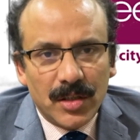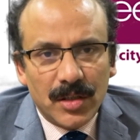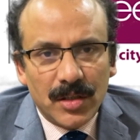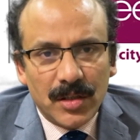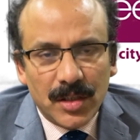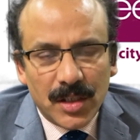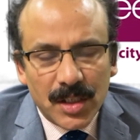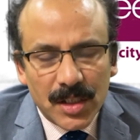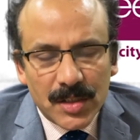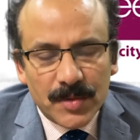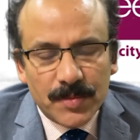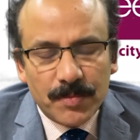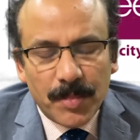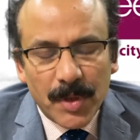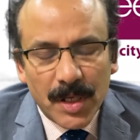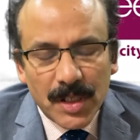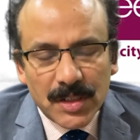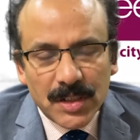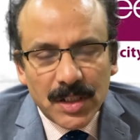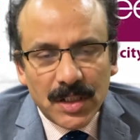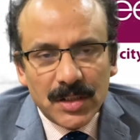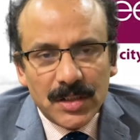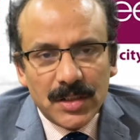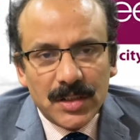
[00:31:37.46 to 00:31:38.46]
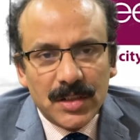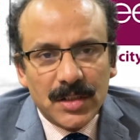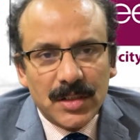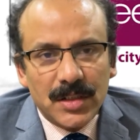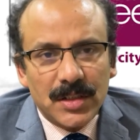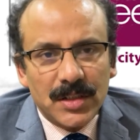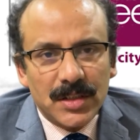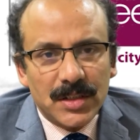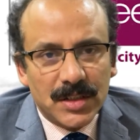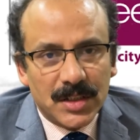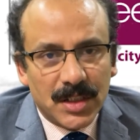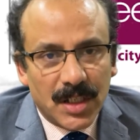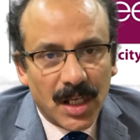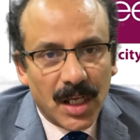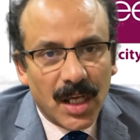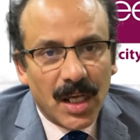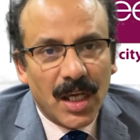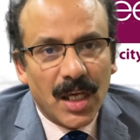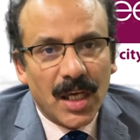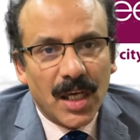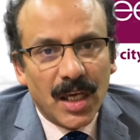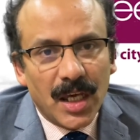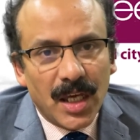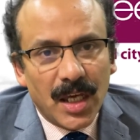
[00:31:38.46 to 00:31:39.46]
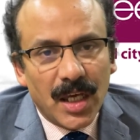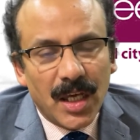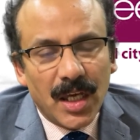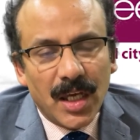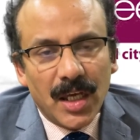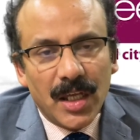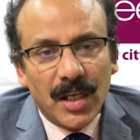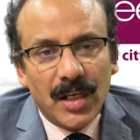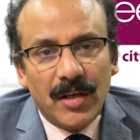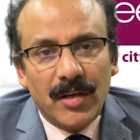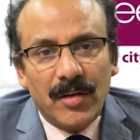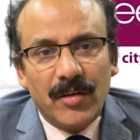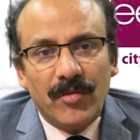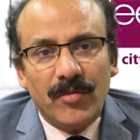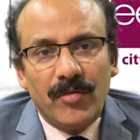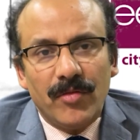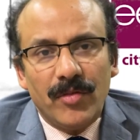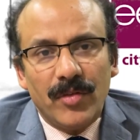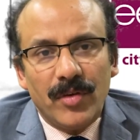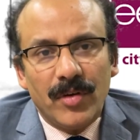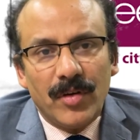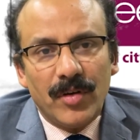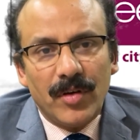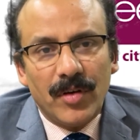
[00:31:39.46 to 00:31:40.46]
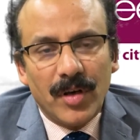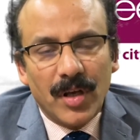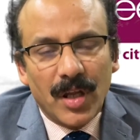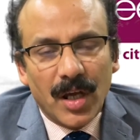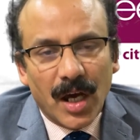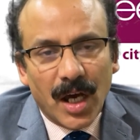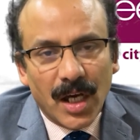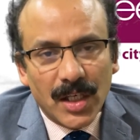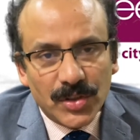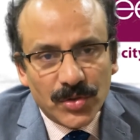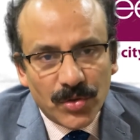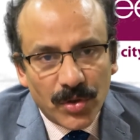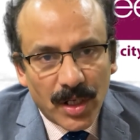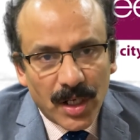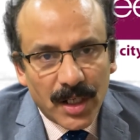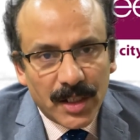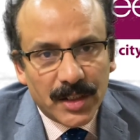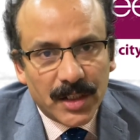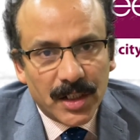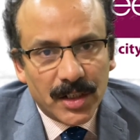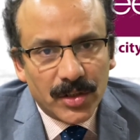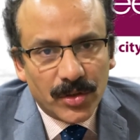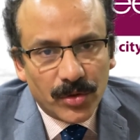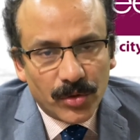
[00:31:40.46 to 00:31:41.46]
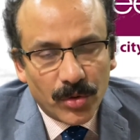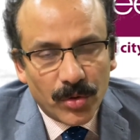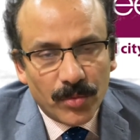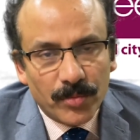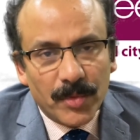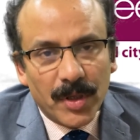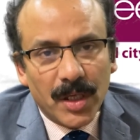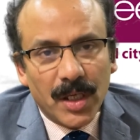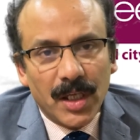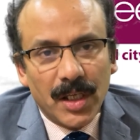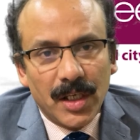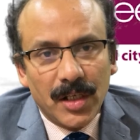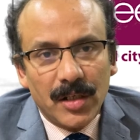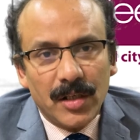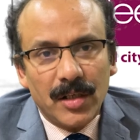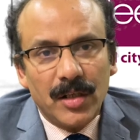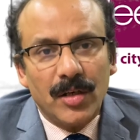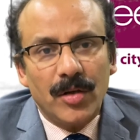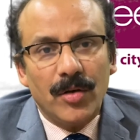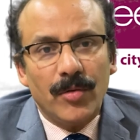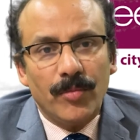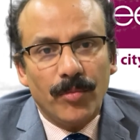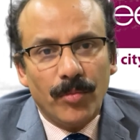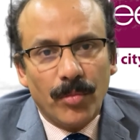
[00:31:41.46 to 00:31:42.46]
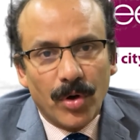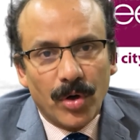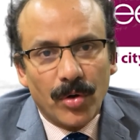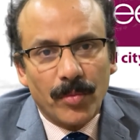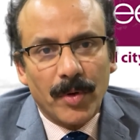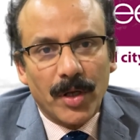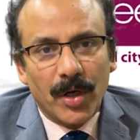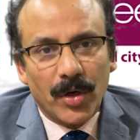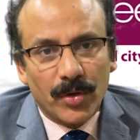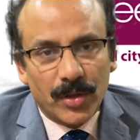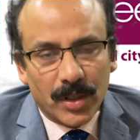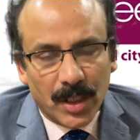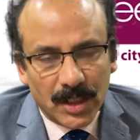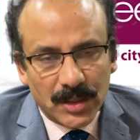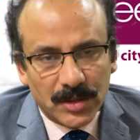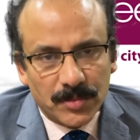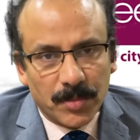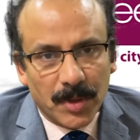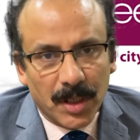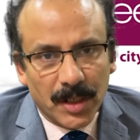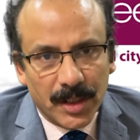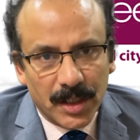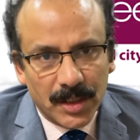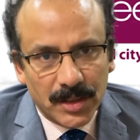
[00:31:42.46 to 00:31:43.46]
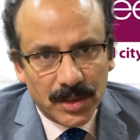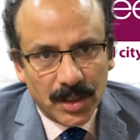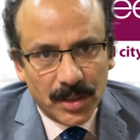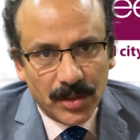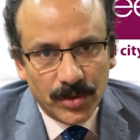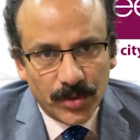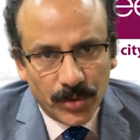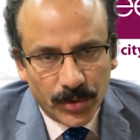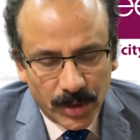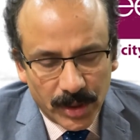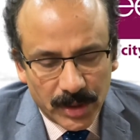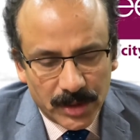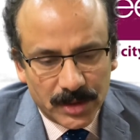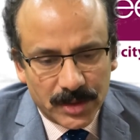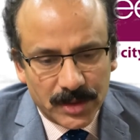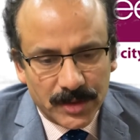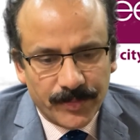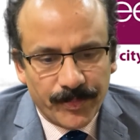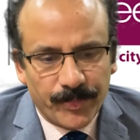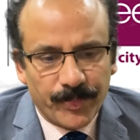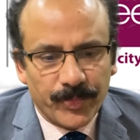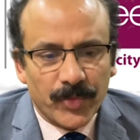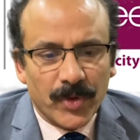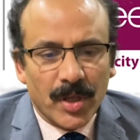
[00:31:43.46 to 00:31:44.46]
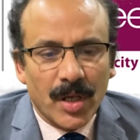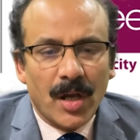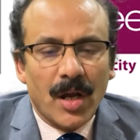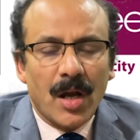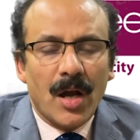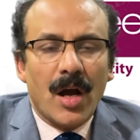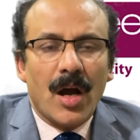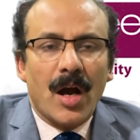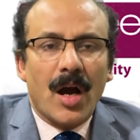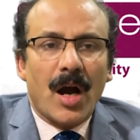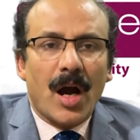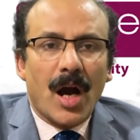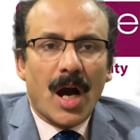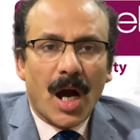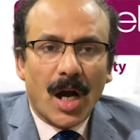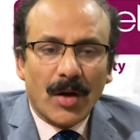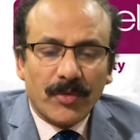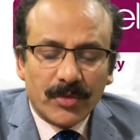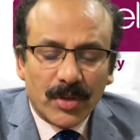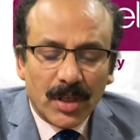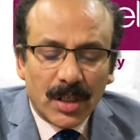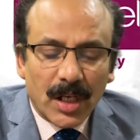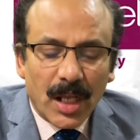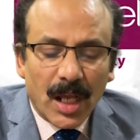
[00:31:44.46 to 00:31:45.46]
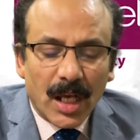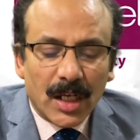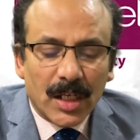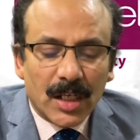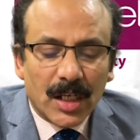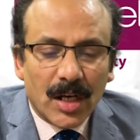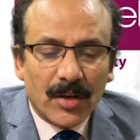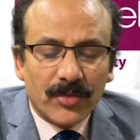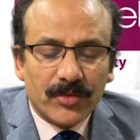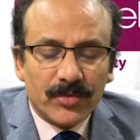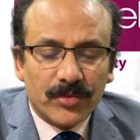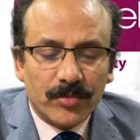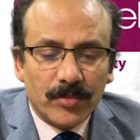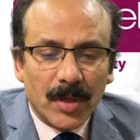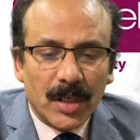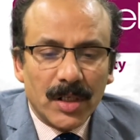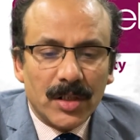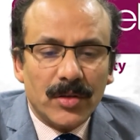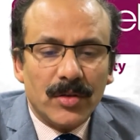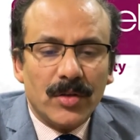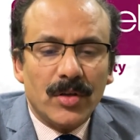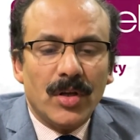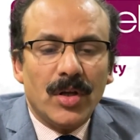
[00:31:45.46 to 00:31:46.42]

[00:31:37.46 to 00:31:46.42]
this patient stay in isolated room in bone marrow transplantation unit. After engraftment,